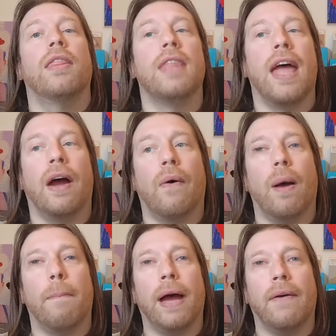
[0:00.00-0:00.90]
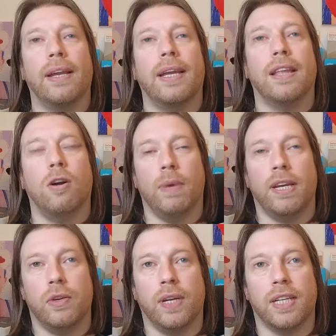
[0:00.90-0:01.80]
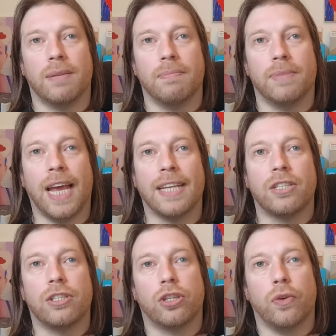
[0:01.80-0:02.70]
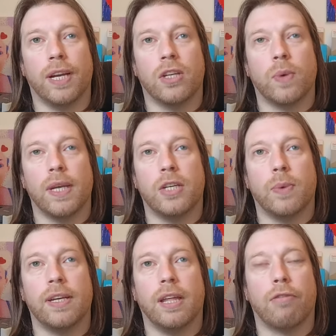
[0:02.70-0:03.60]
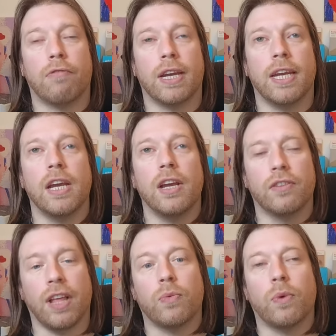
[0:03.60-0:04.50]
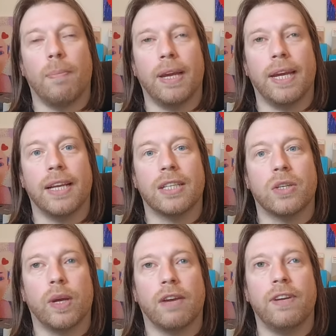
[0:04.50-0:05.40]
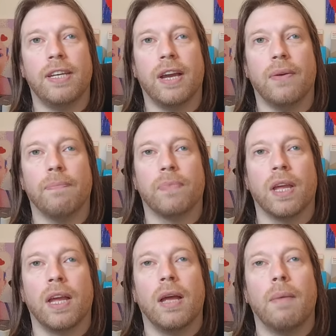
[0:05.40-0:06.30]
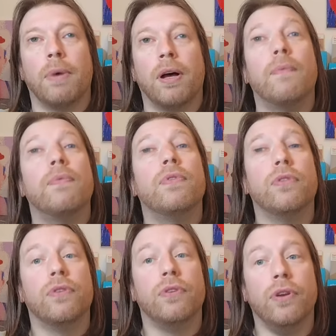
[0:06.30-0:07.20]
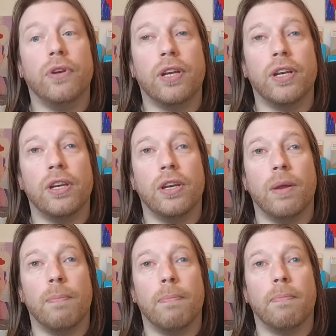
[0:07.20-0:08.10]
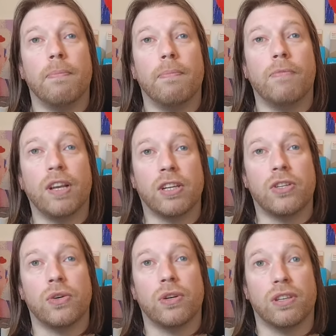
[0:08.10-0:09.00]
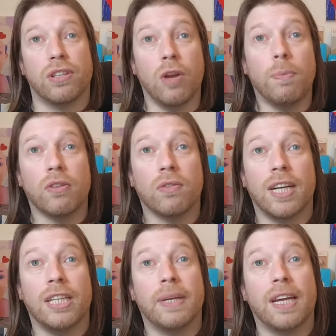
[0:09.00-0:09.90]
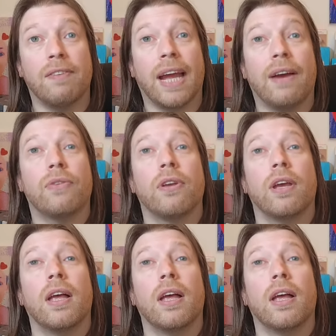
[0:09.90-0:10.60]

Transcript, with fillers: Now apparently they'll be doing some tests during 2023, so that's why I'm making this quick video. But you can rest assured no personal data has been given out.